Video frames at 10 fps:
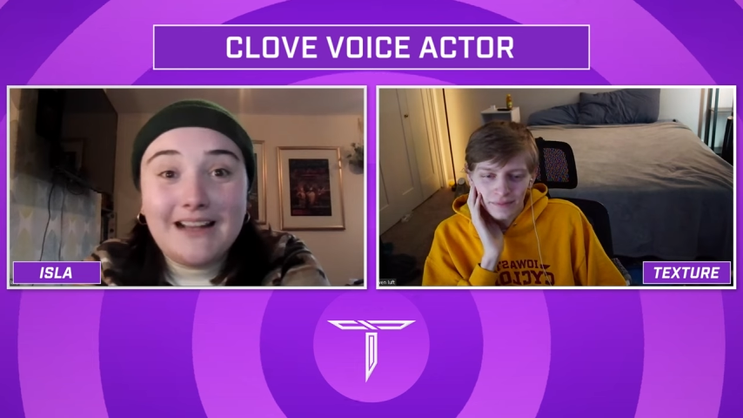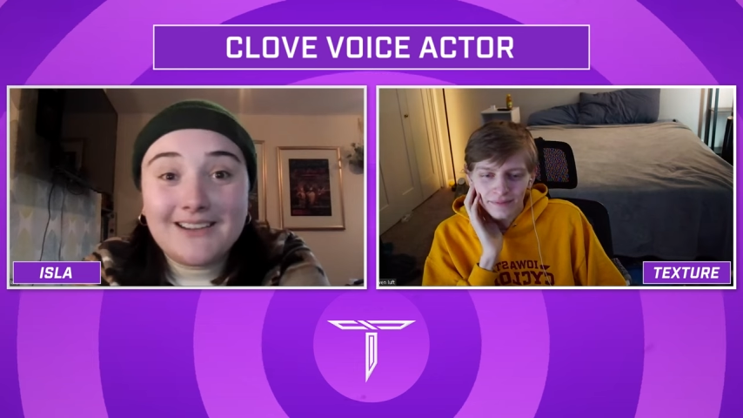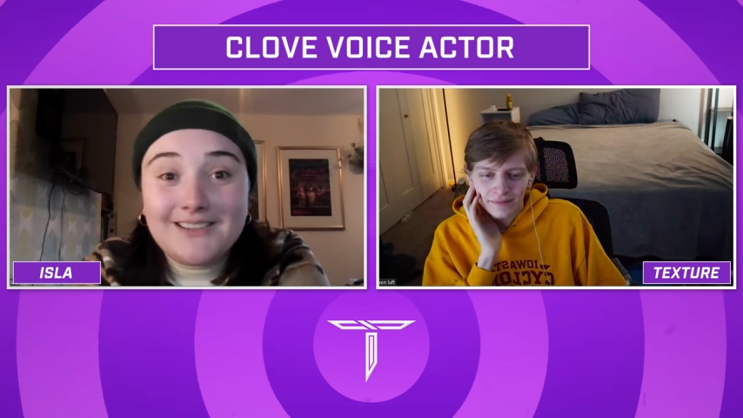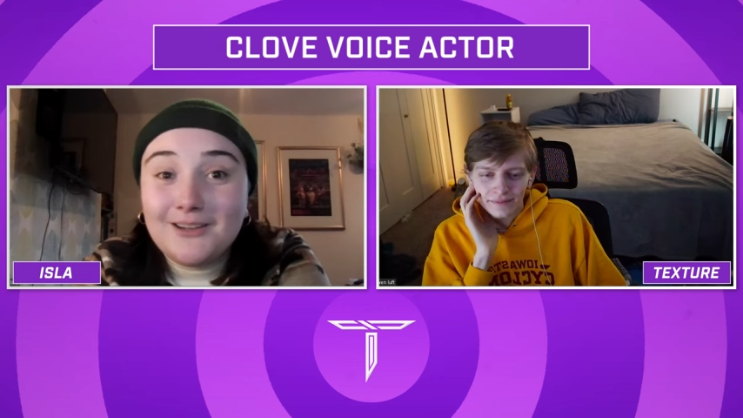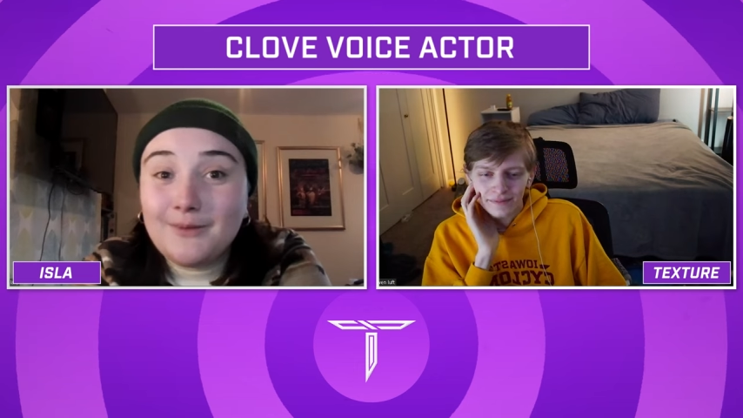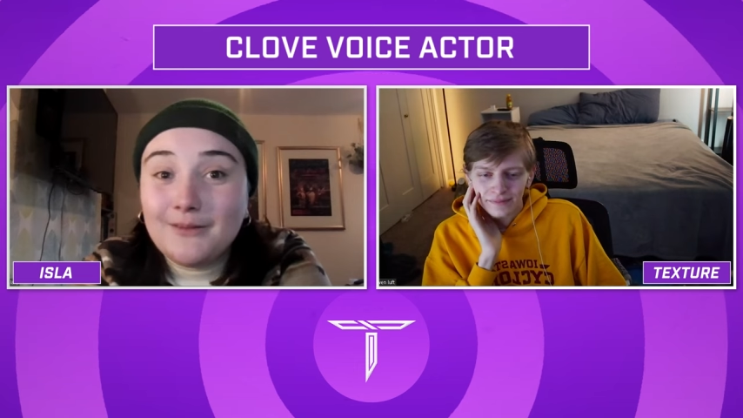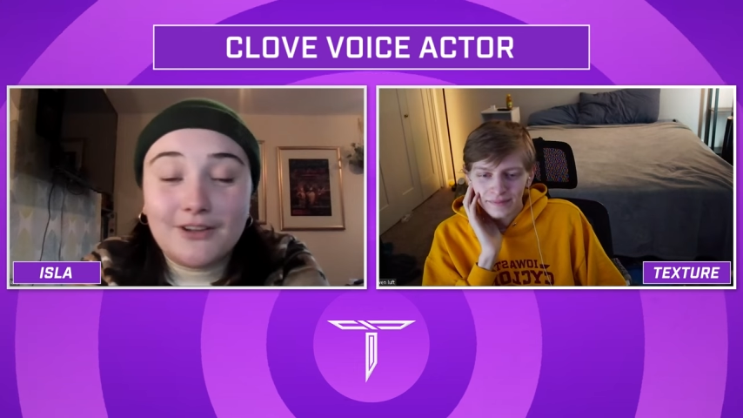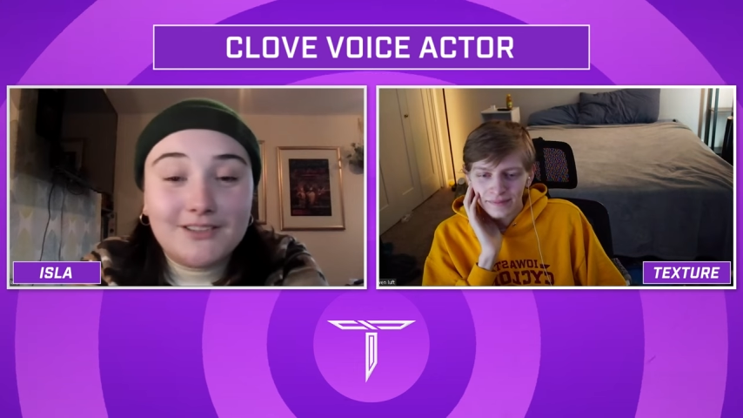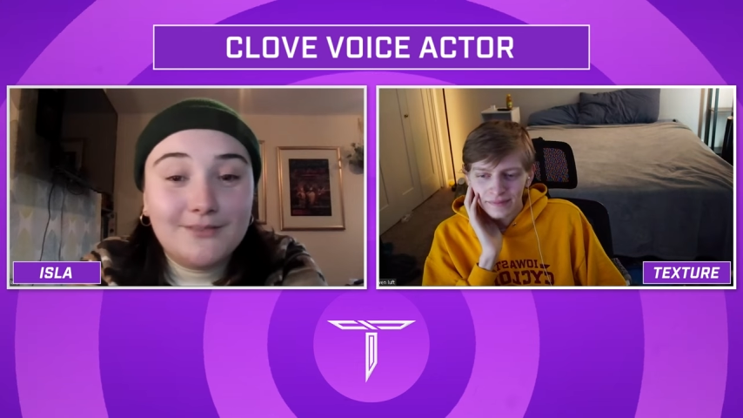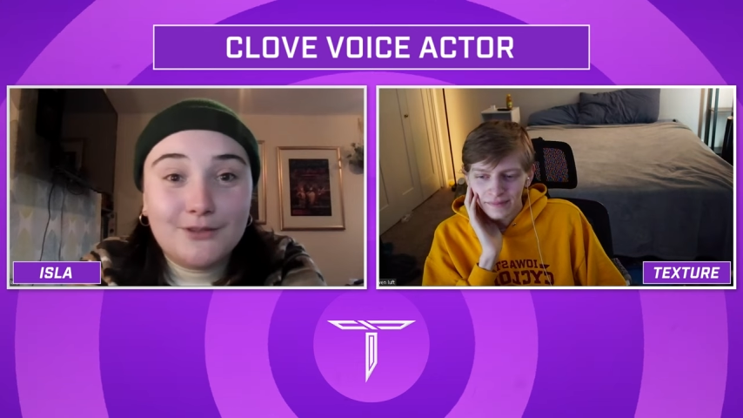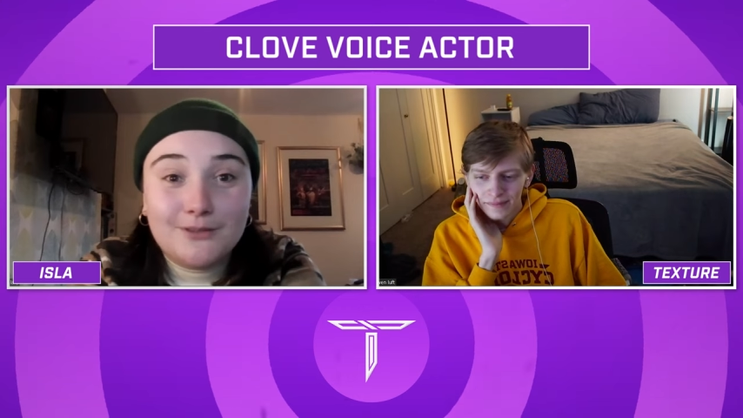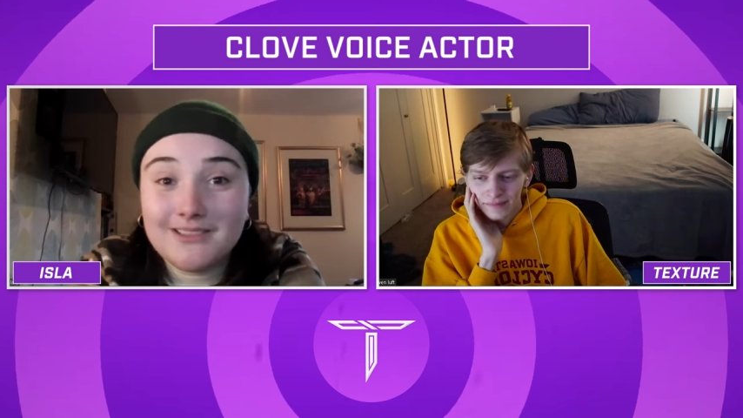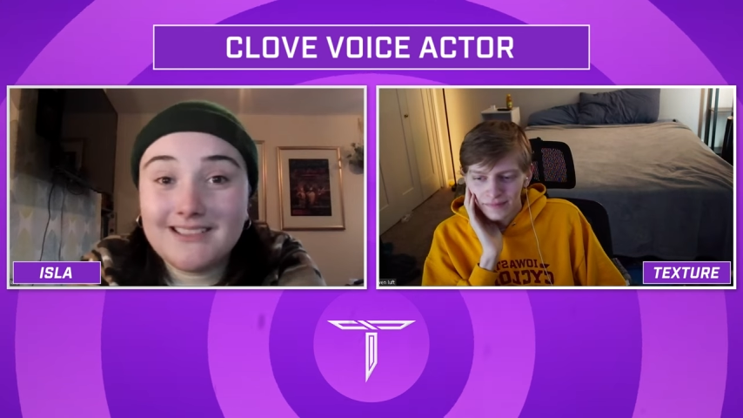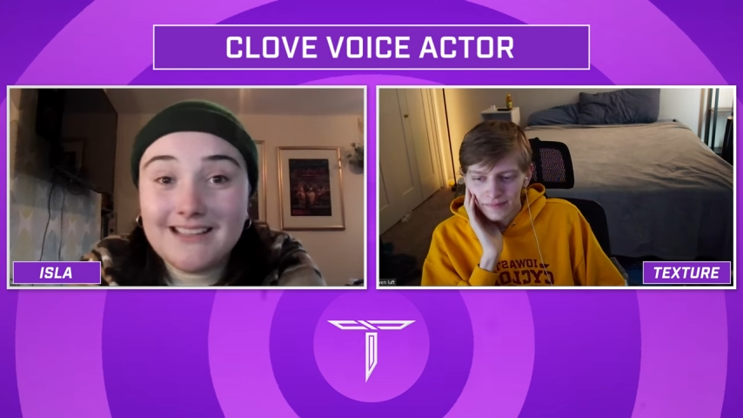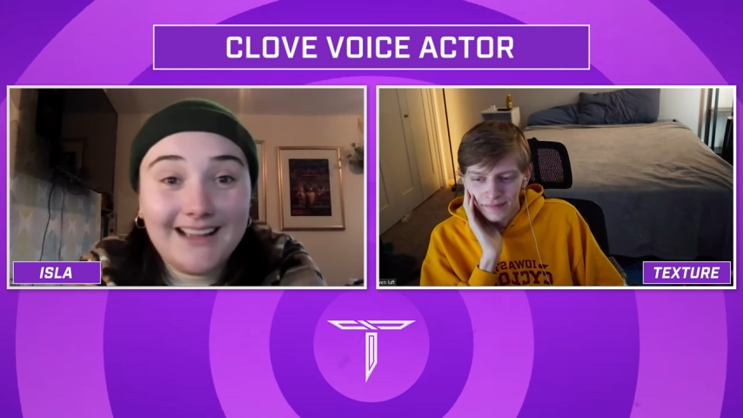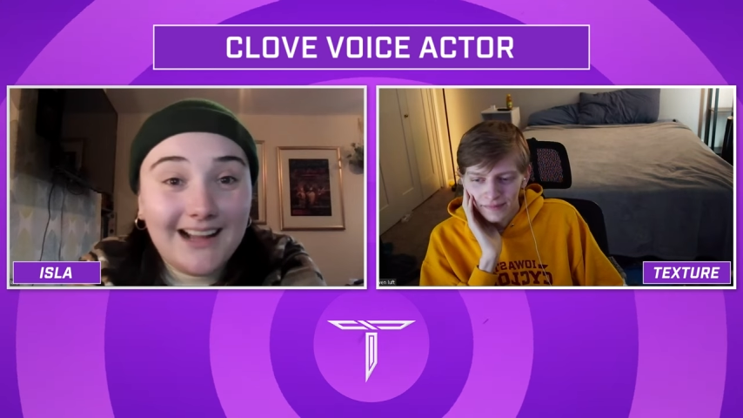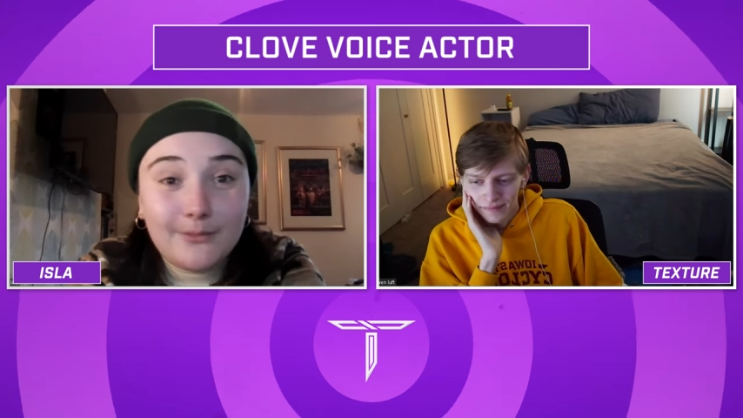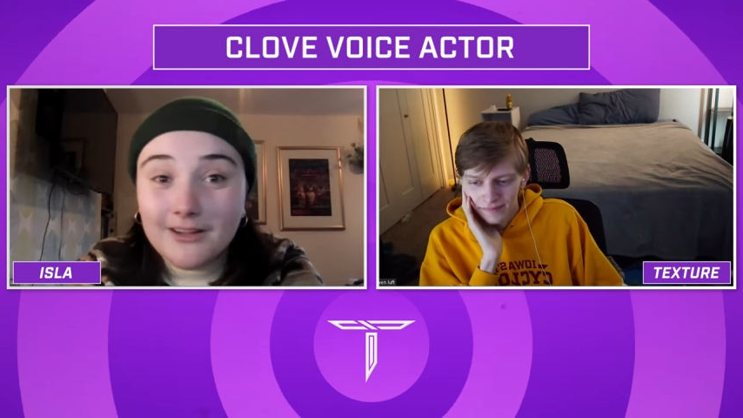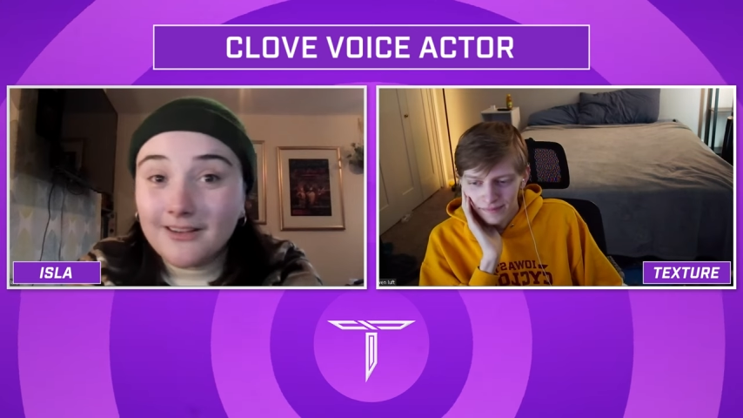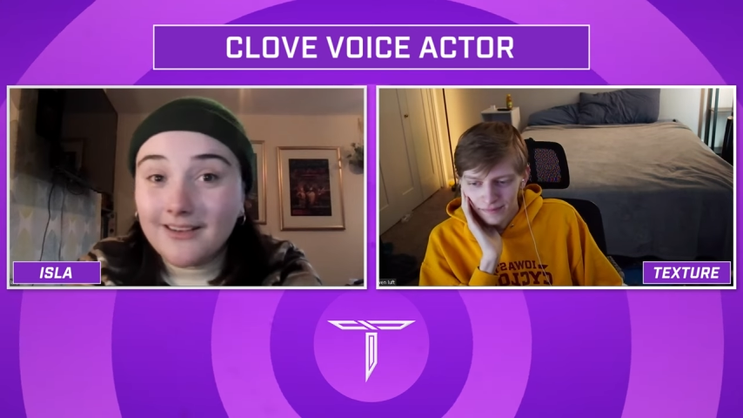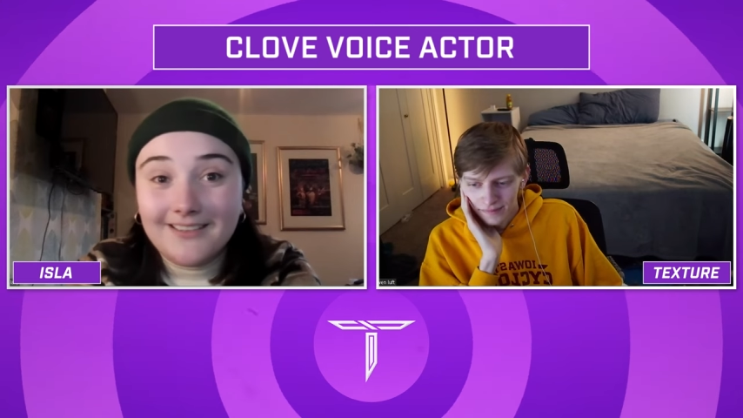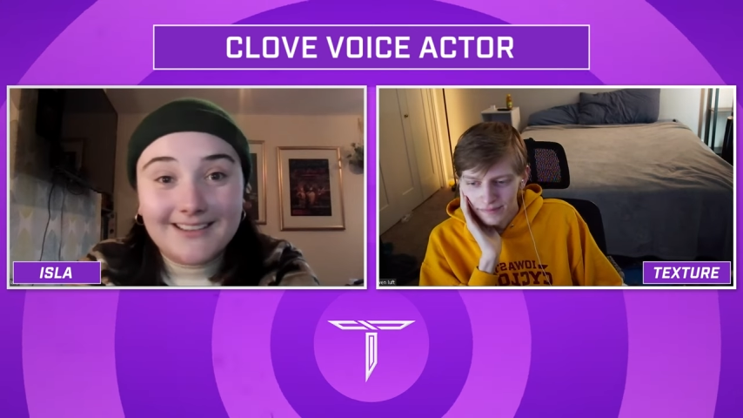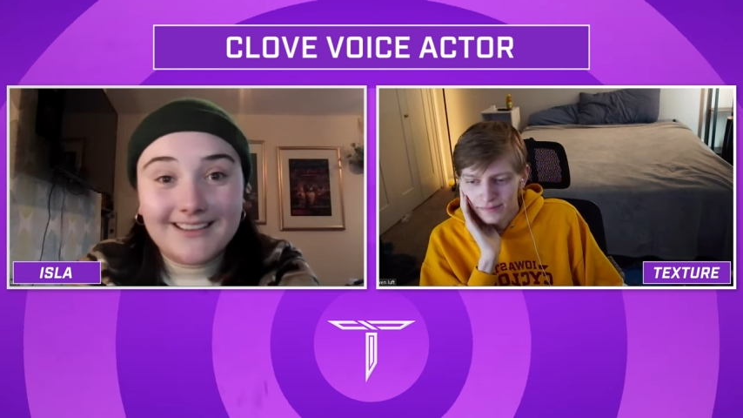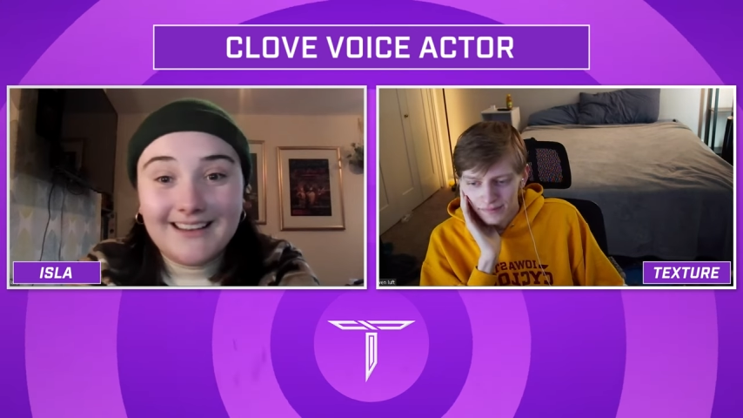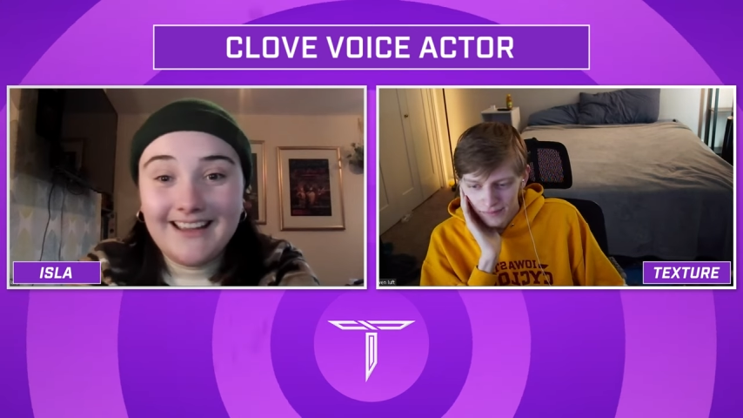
Speaker 1: I'm an actor, but first and foremost, I am a nerd.